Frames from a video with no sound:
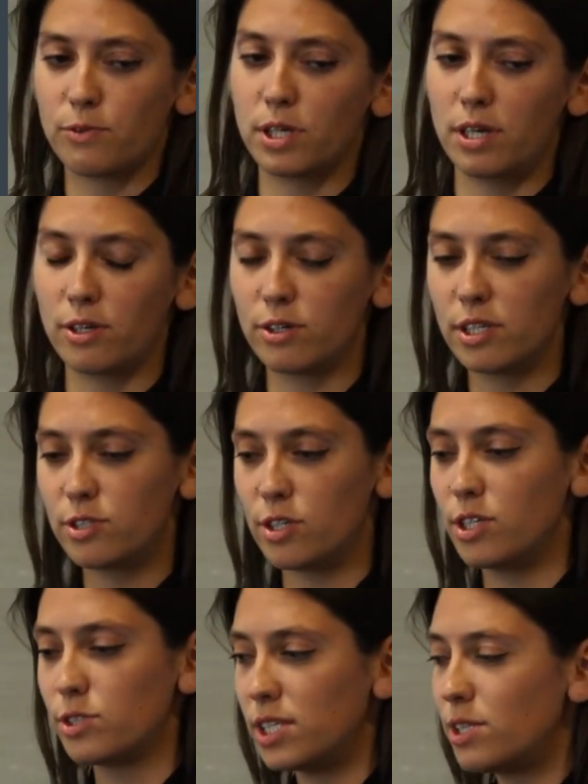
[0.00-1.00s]
in order to
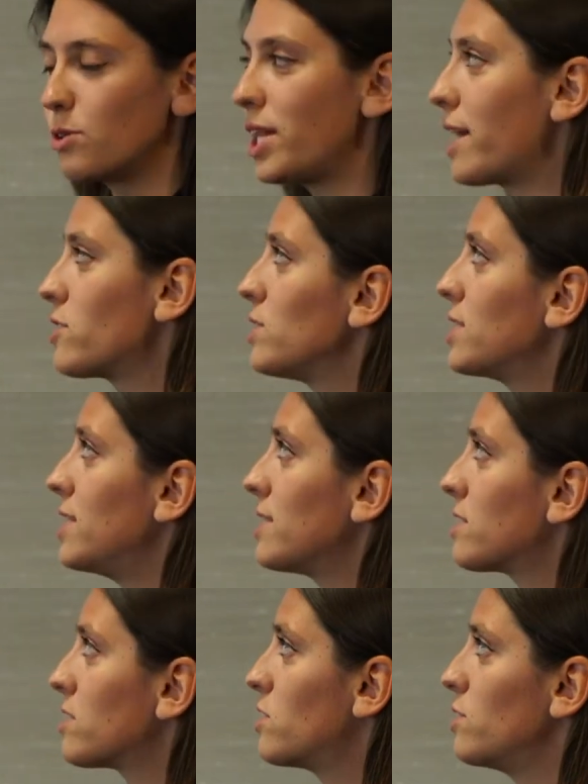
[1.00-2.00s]
use it, you'll actually need
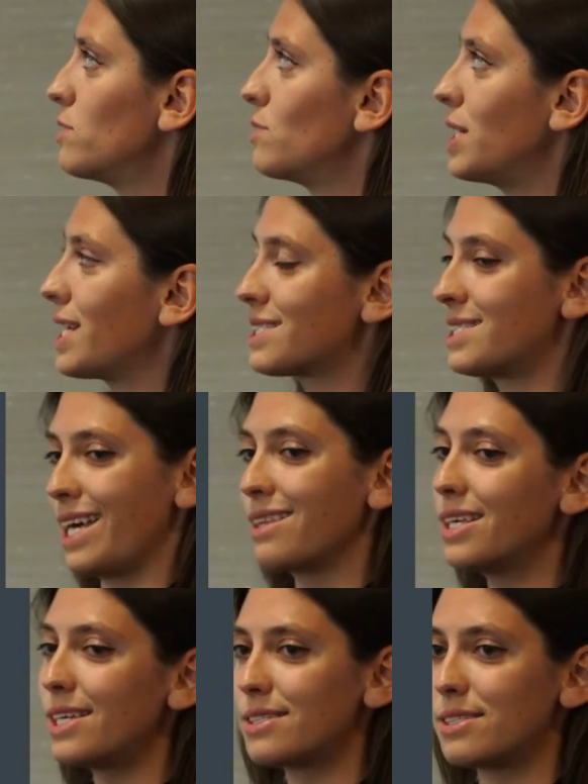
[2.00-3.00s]
to
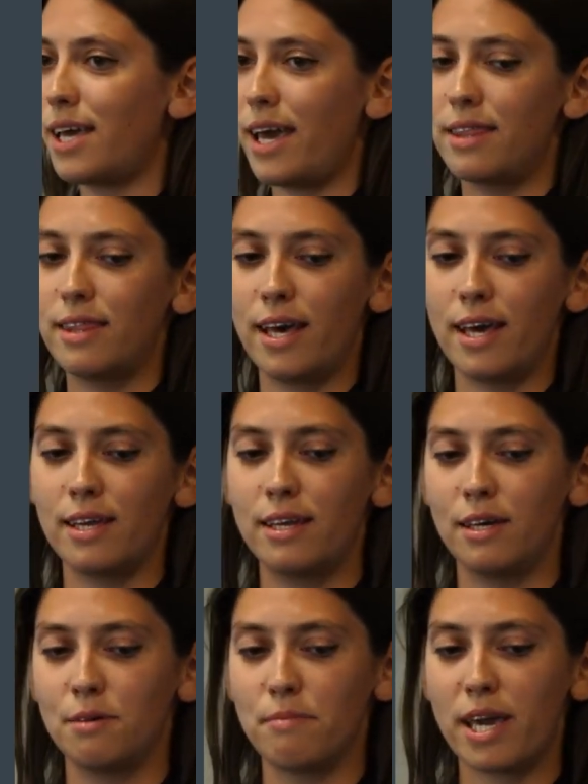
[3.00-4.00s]
extend it and
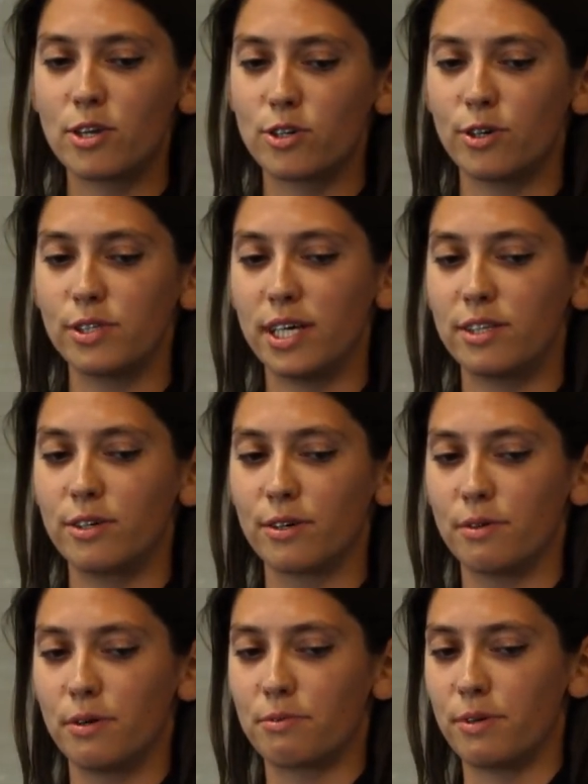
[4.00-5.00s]
then make sure that
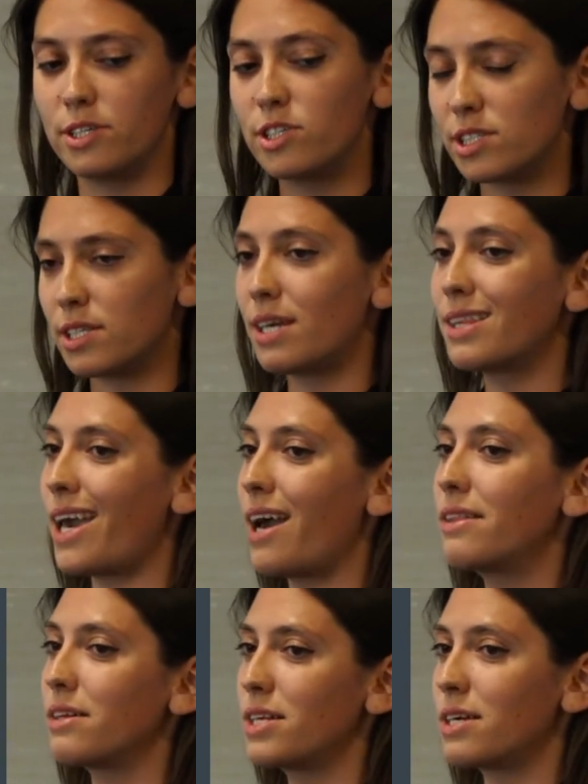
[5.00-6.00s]
you're registering the
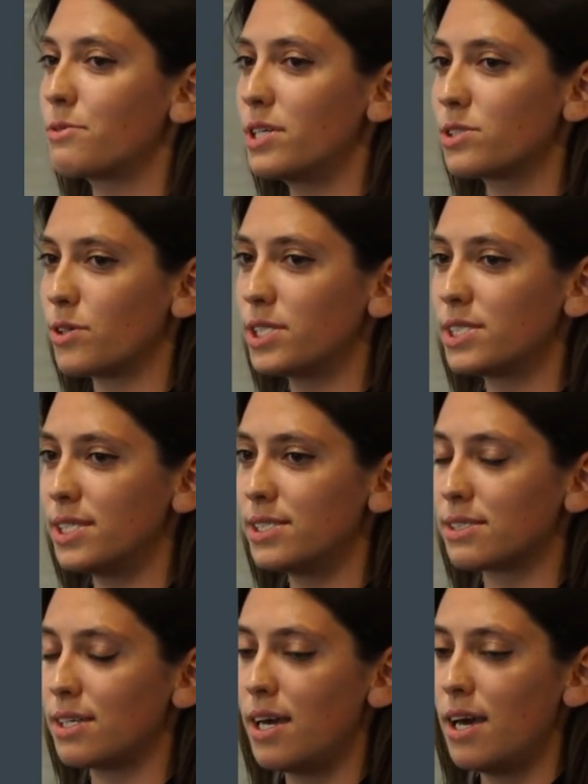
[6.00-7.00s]
idling
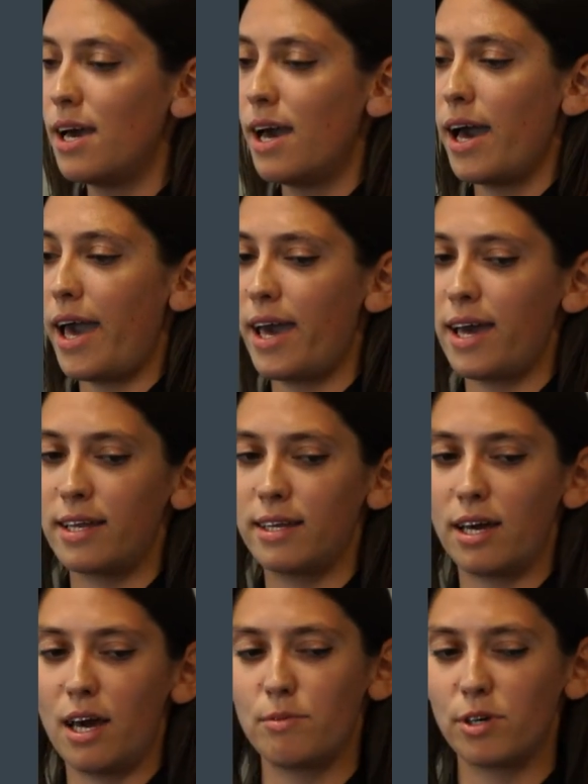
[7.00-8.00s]
resources.
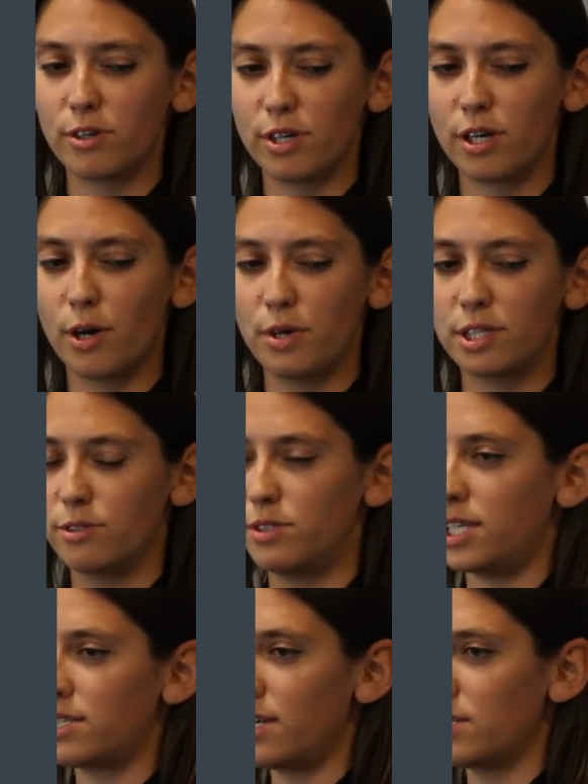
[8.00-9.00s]
And I'm not going to go into
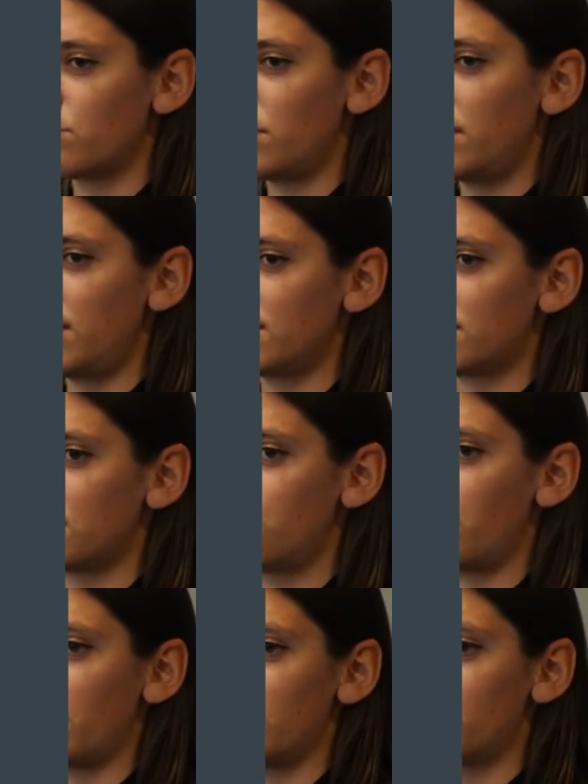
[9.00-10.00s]
details with this
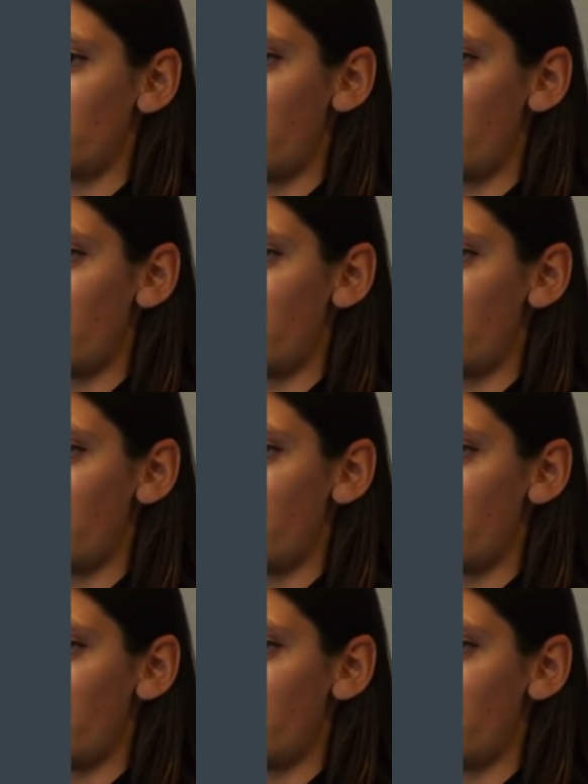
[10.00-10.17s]
because we